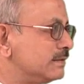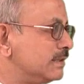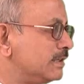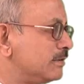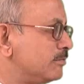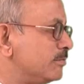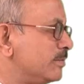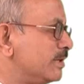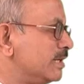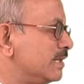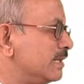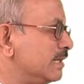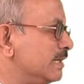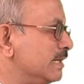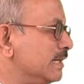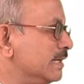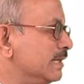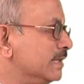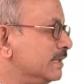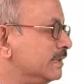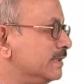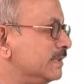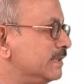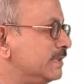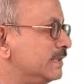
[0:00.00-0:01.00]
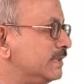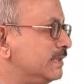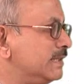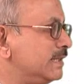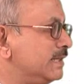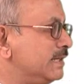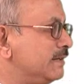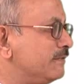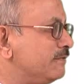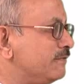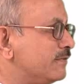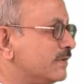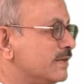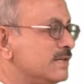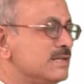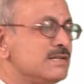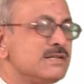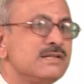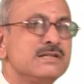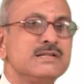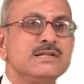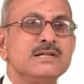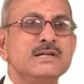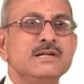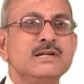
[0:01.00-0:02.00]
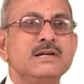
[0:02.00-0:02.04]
That means this is the difference